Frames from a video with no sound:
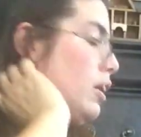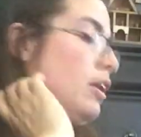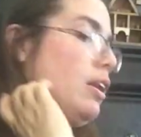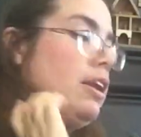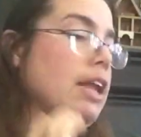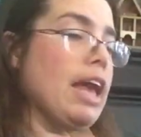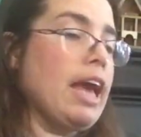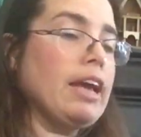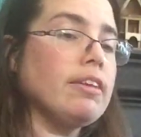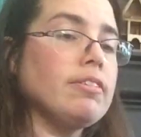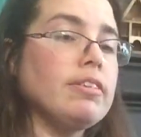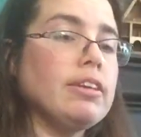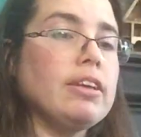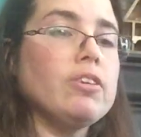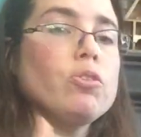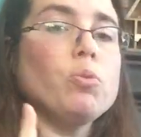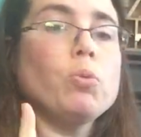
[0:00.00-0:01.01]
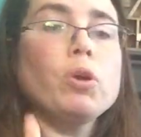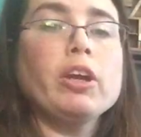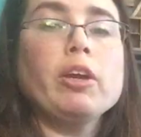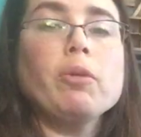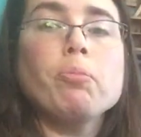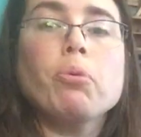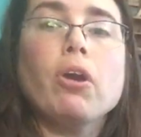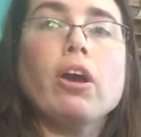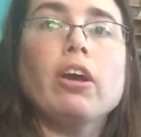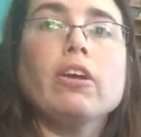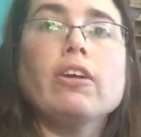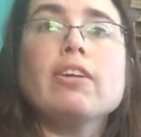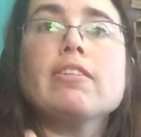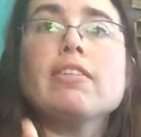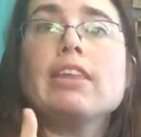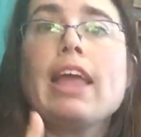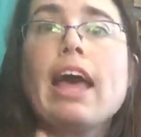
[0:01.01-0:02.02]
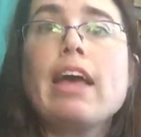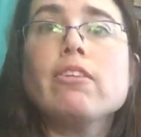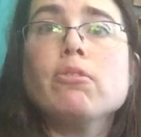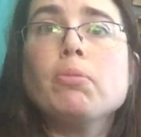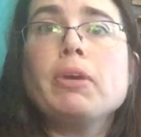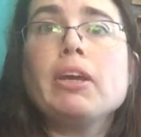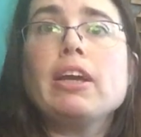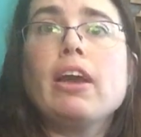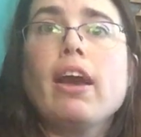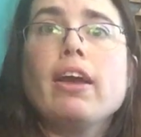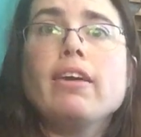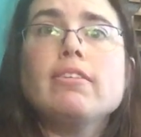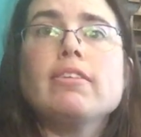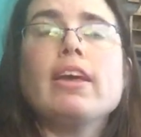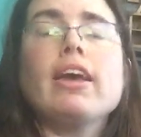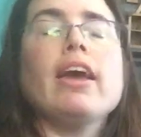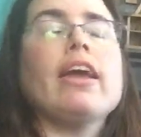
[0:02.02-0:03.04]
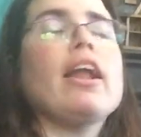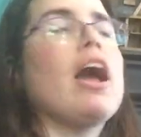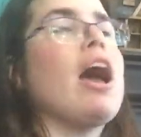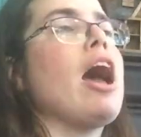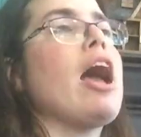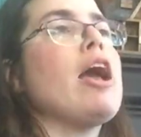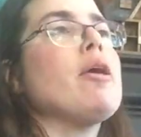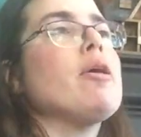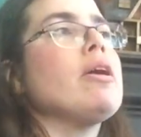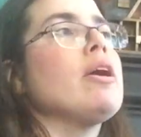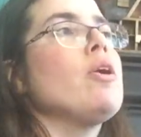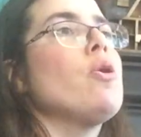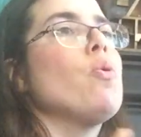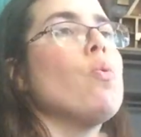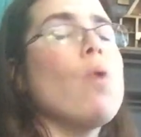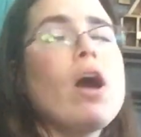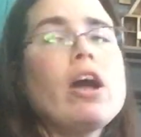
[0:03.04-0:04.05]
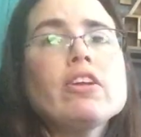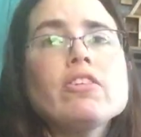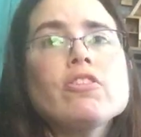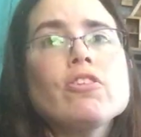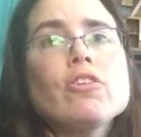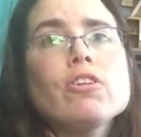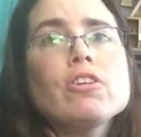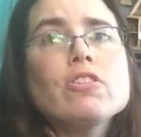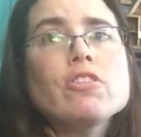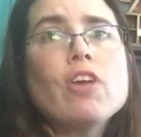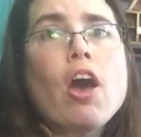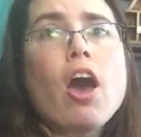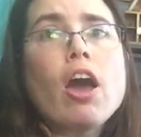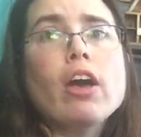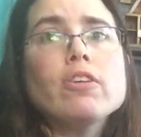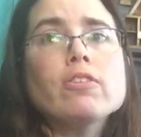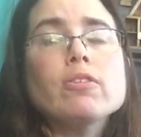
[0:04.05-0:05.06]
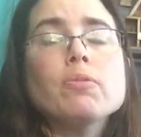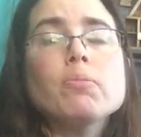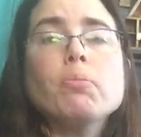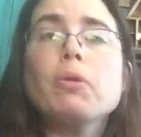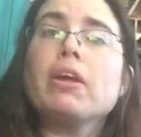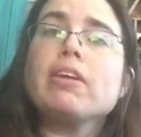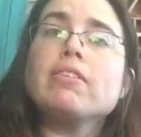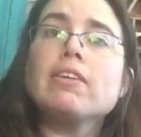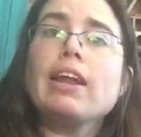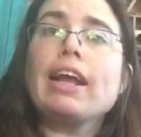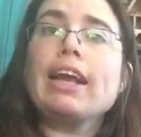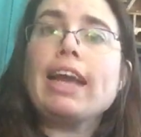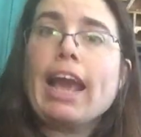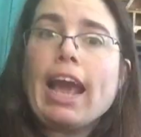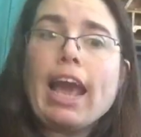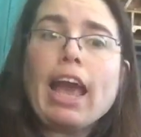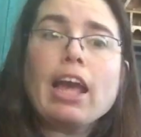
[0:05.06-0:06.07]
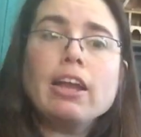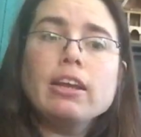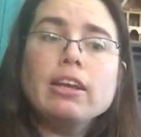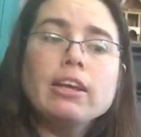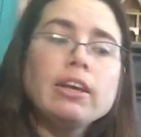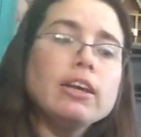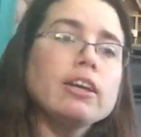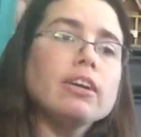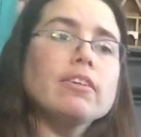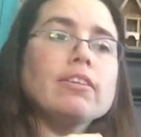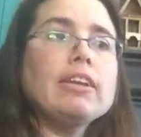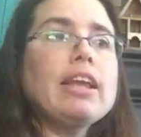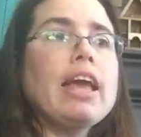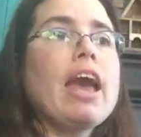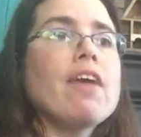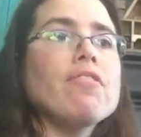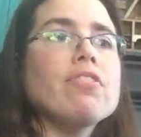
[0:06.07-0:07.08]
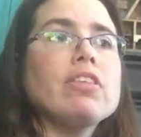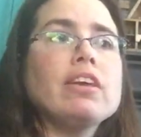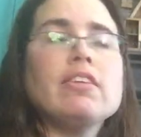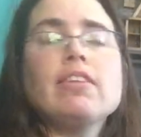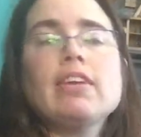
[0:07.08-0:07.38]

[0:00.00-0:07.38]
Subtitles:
next is a work in progress. Last week I said I want to start at socks, but I said I can't because I have things